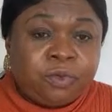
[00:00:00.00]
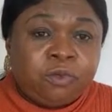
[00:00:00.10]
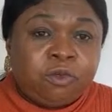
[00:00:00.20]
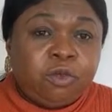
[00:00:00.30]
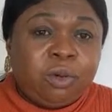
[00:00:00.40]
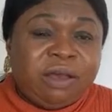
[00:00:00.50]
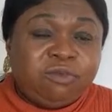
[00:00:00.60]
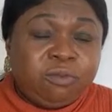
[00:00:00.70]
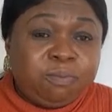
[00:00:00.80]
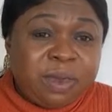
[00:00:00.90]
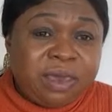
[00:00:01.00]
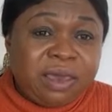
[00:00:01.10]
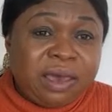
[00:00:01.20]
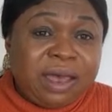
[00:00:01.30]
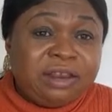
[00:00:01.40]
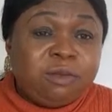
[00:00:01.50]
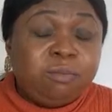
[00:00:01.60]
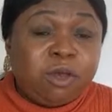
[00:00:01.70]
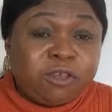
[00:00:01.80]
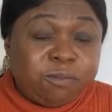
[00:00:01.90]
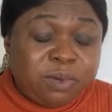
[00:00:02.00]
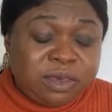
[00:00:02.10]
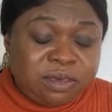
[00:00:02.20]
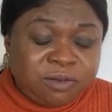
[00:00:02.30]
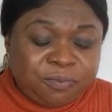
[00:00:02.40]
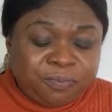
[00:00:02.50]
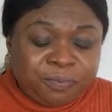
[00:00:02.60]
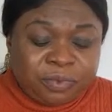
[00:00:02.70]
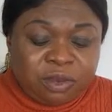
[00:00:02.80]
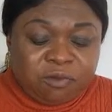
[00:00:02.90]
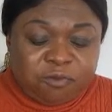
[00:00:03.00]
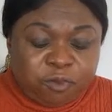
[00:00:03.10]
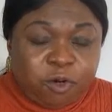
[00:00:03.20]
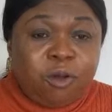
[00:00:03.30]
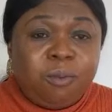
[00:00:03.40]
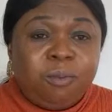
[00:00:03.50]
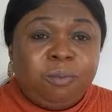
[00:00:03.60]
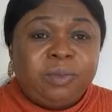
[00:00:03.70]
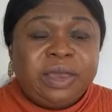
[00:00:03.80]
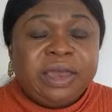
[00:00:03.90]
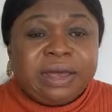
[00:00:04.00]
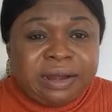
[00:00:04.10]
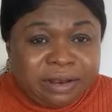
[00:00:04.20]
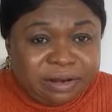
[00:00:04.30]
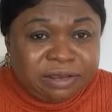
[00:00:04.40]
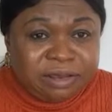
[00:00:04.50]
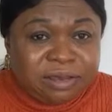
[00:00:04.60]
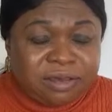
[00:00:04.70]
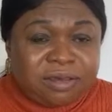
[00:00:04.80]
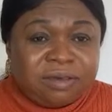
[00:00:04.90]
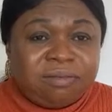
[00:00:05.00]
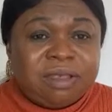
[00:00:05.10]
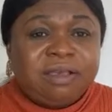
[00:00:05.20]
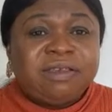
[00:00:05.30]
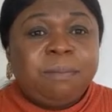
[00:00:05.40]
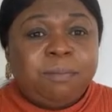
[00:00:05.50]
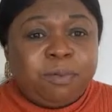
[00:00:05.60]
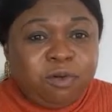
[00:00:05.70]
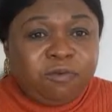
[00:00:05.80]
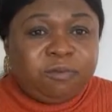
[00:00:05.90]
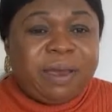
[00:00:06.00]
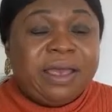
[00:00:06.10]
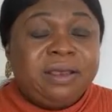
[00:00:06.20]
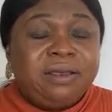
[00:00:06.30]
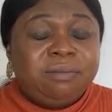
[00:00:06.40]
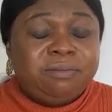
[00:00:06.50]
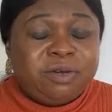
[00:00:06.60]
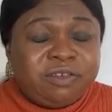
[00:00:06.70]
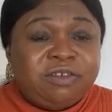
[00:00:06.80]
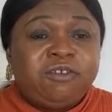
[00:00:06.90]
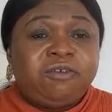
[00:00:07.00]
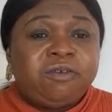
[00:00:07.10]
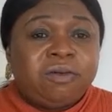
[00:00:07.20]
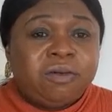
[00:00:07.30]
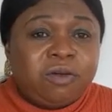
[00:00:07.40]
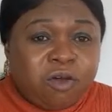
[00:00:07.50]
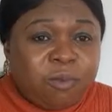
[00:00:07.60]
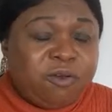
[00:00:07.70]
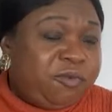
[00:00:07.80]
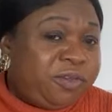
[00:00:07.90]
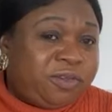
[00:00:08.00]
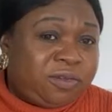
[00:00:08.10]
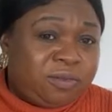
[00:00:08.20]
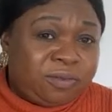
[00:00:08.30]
so you have to pay, and it must be from a clinic that is approved by British Home Office.